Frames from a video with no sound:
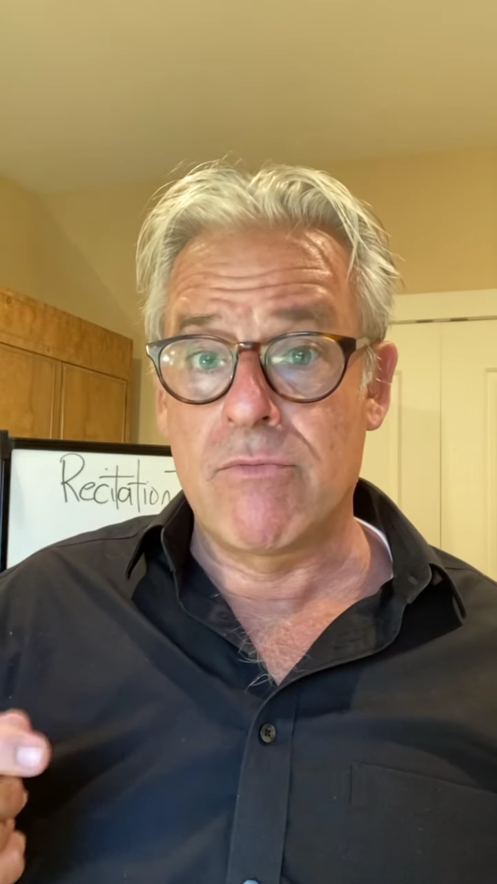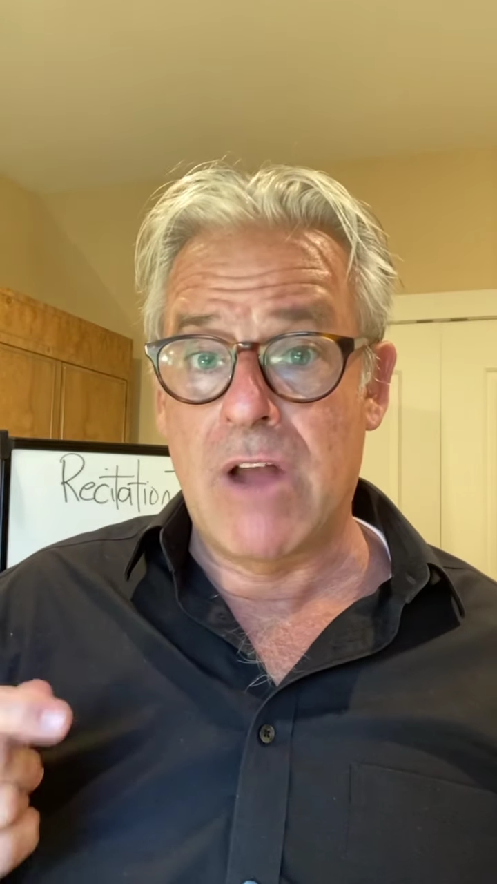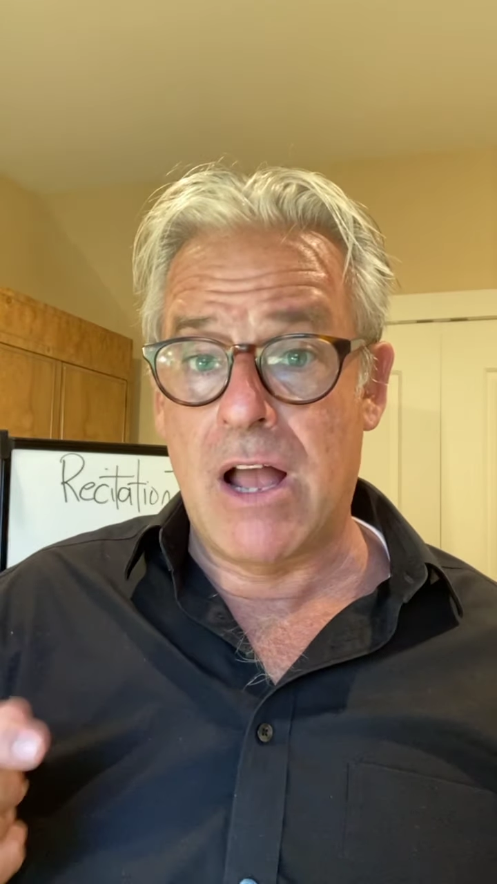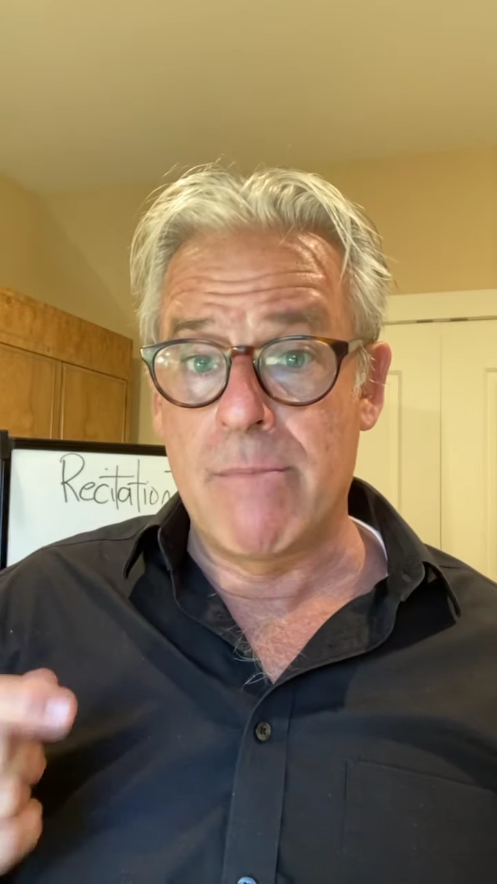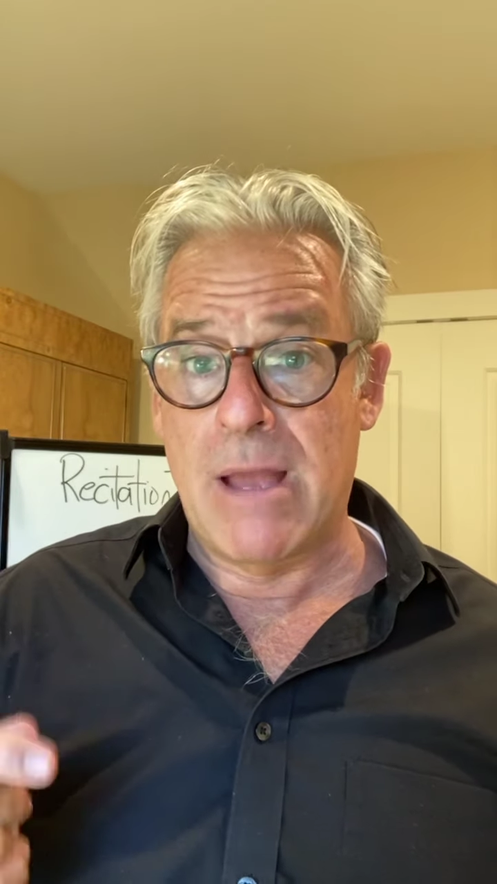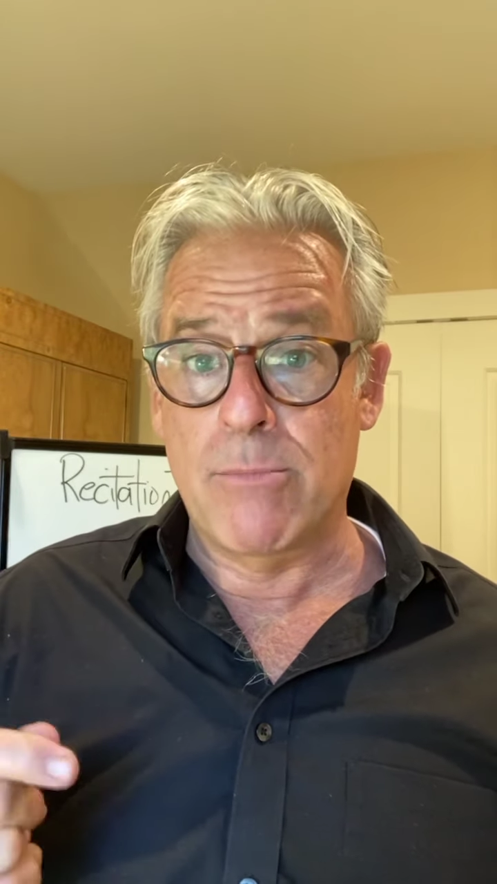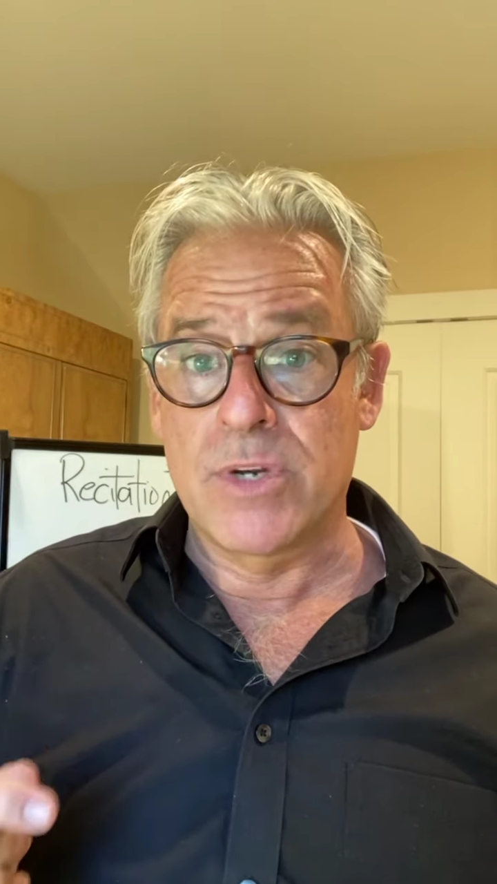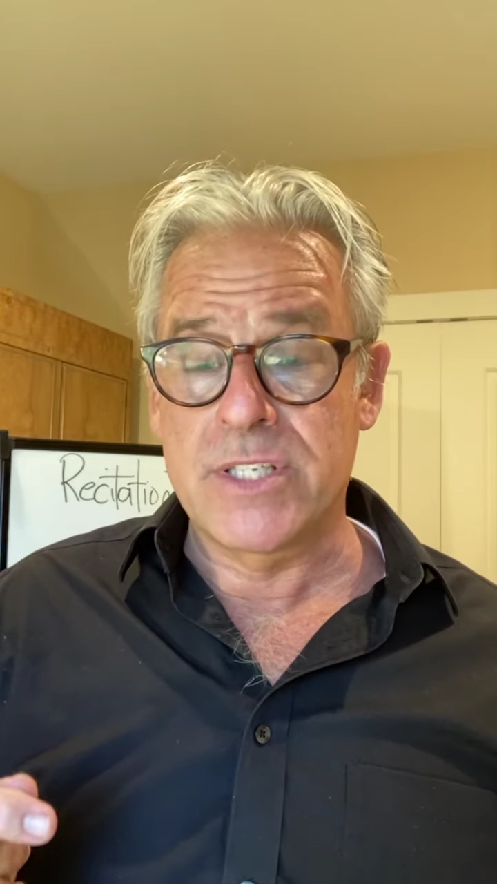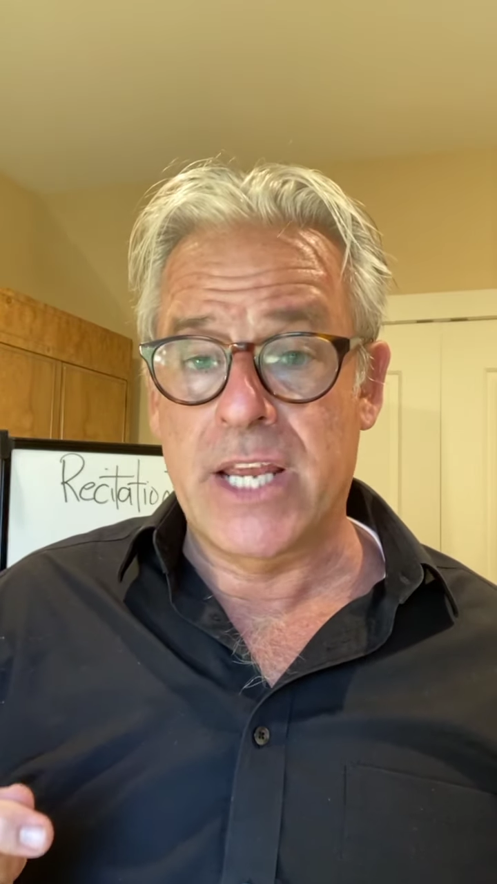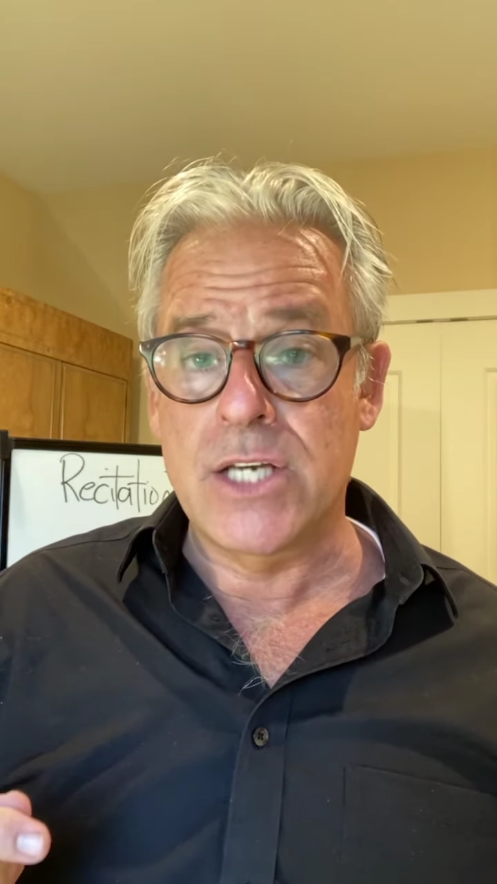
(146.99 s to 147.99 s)

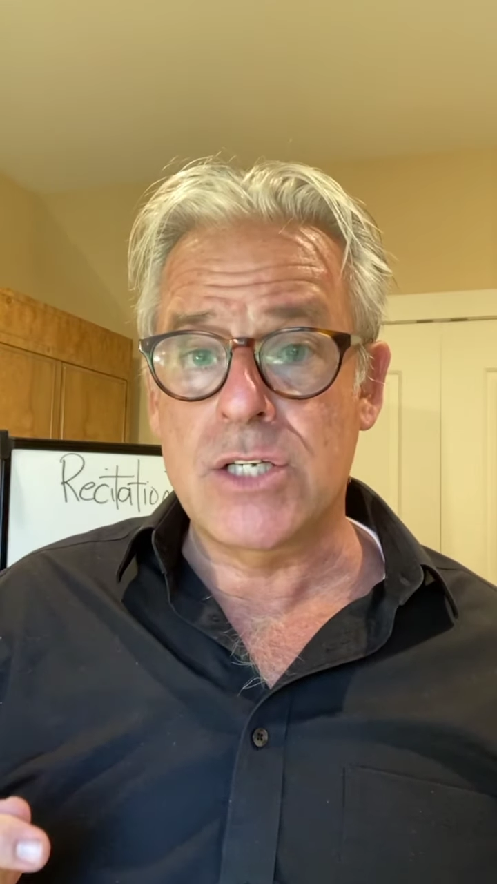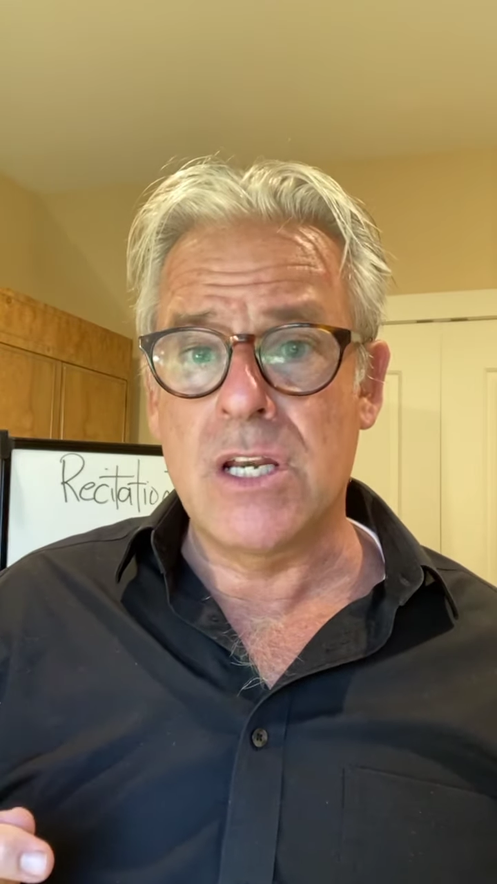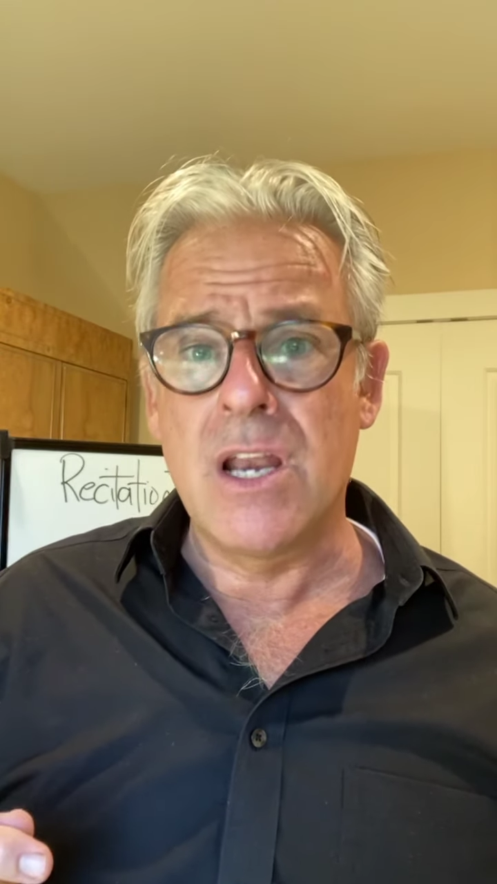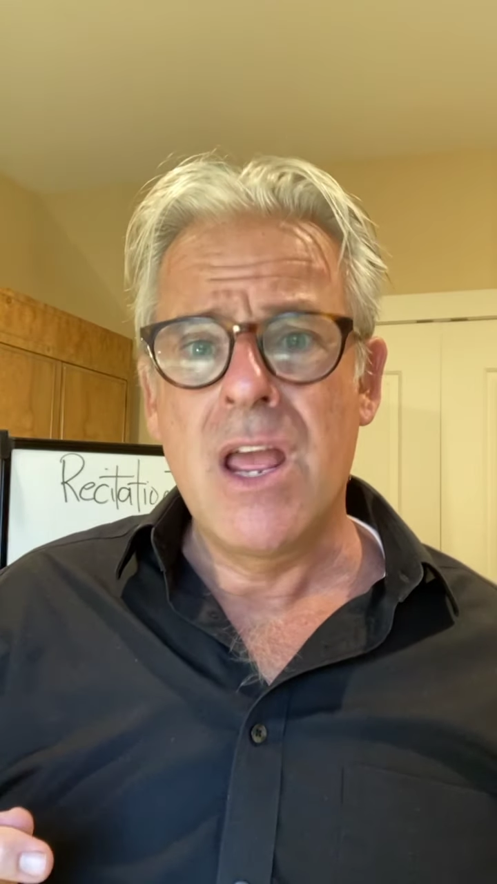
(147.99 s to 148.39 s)
memorization.